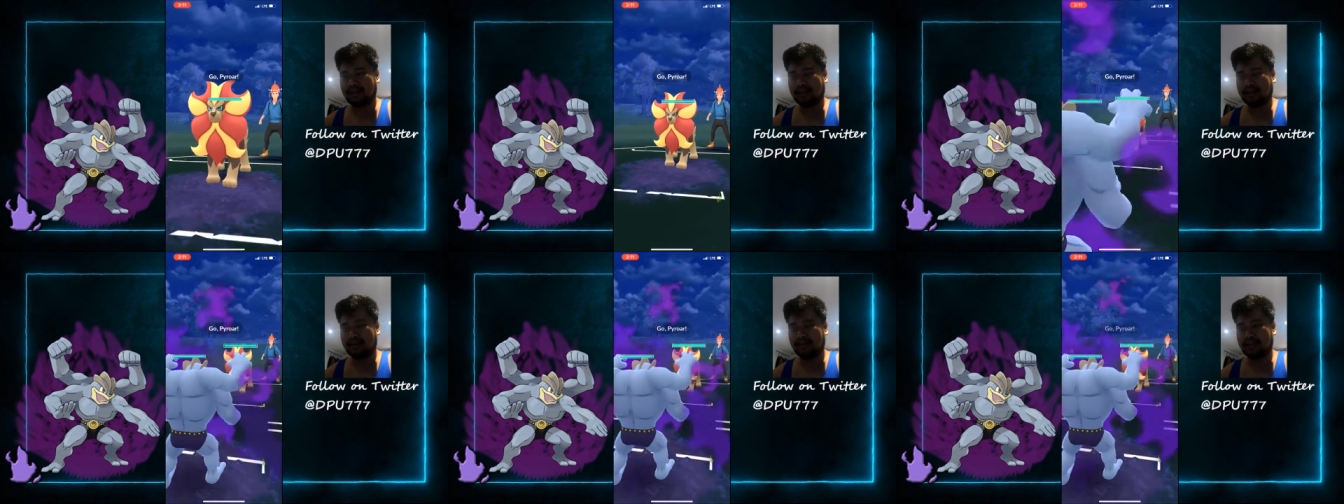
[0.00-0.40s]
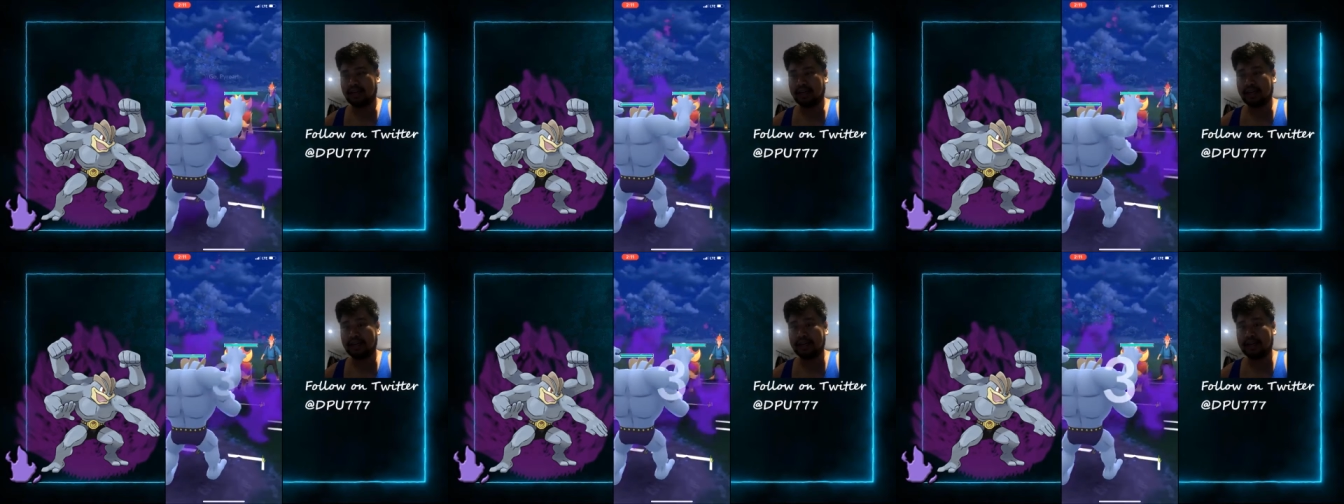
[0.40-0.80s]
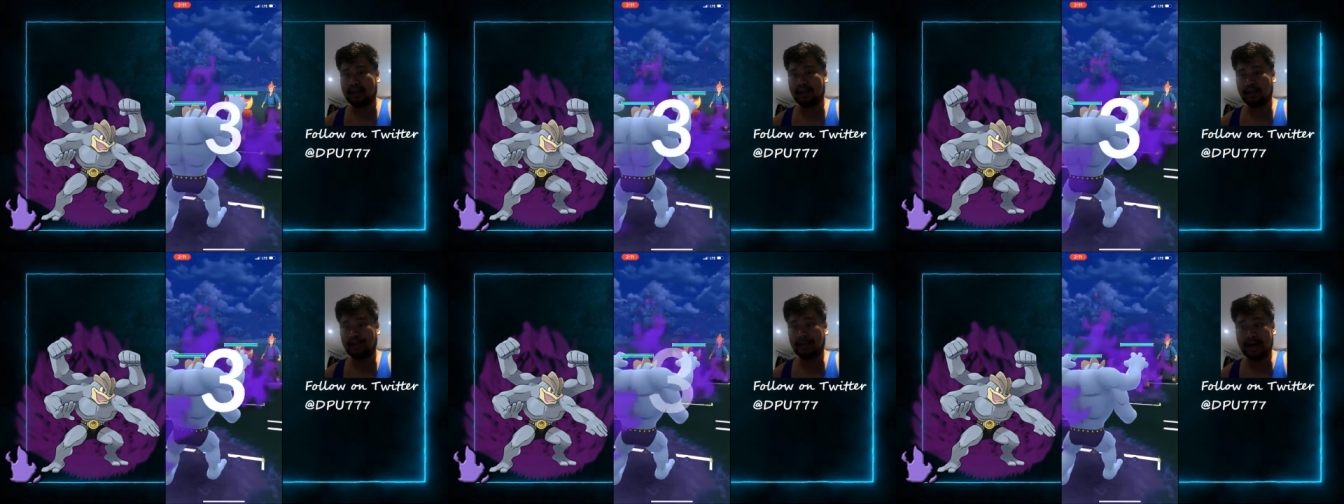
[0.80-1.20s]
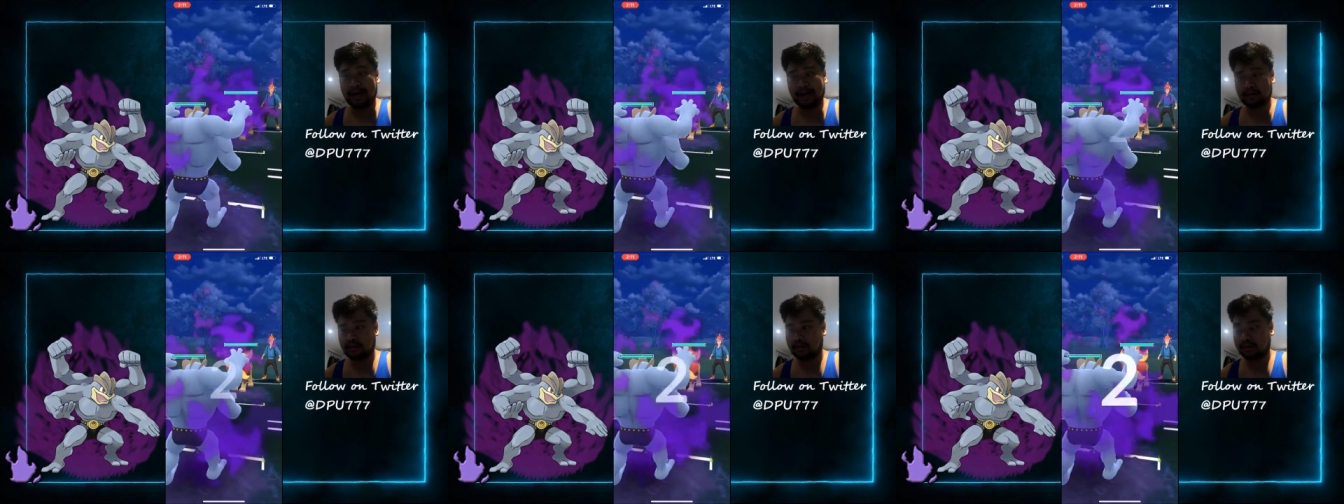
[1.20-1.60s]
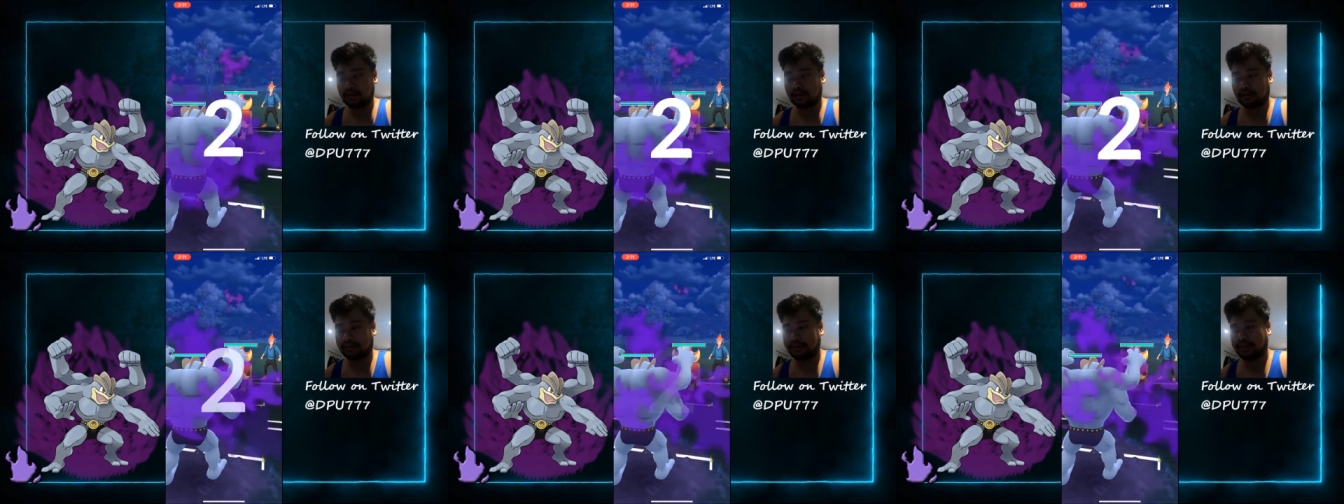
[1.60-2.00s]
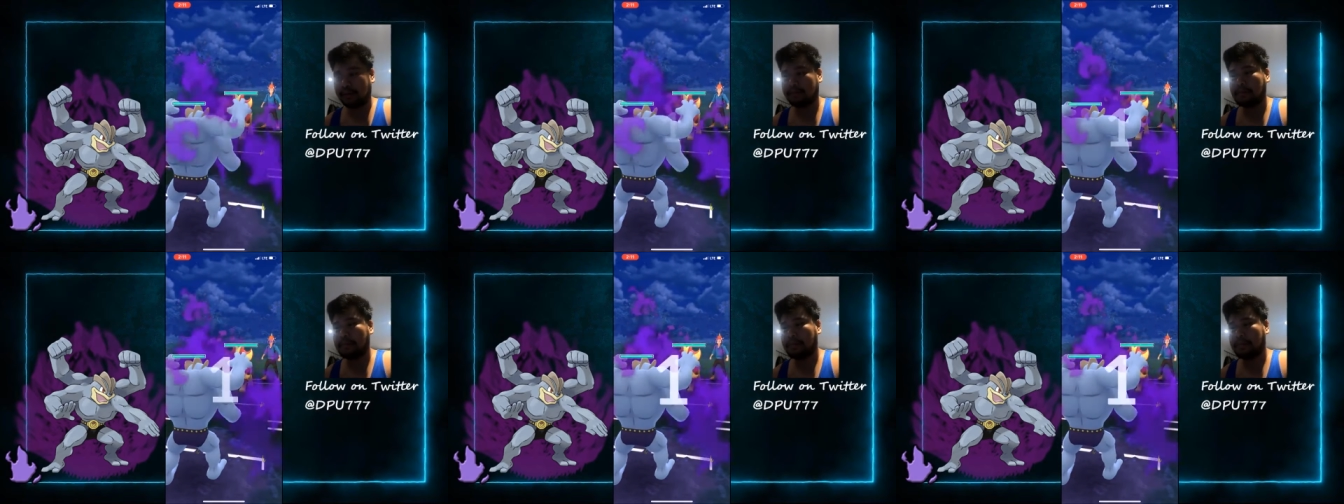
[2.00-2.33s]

Alright, they have a Pyro at the front.